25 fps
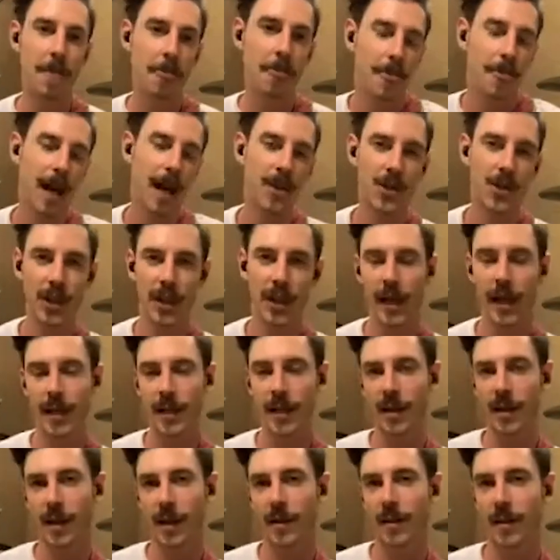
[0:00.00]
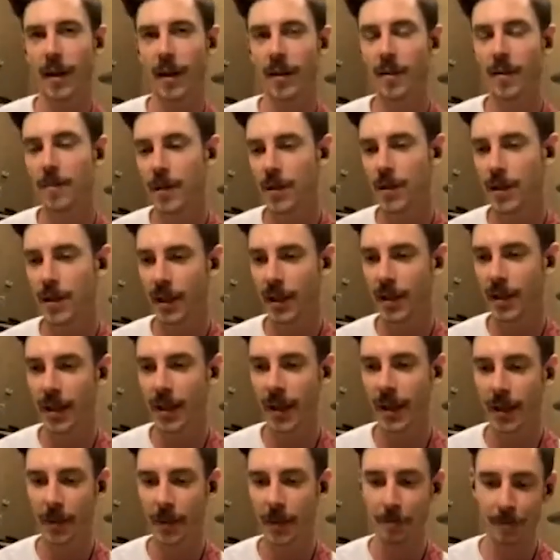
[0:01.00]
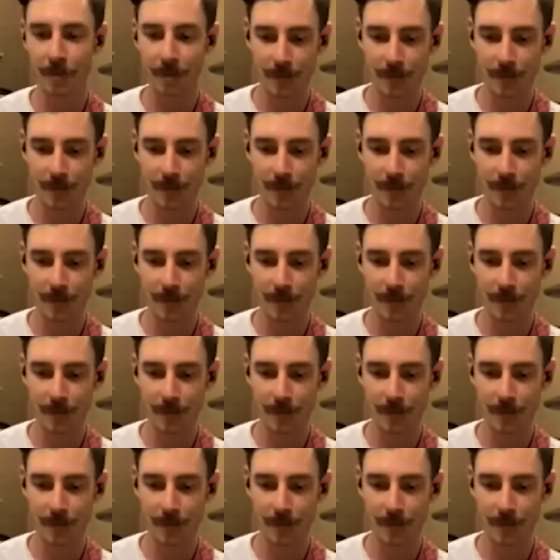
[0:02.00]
educated on the music thing.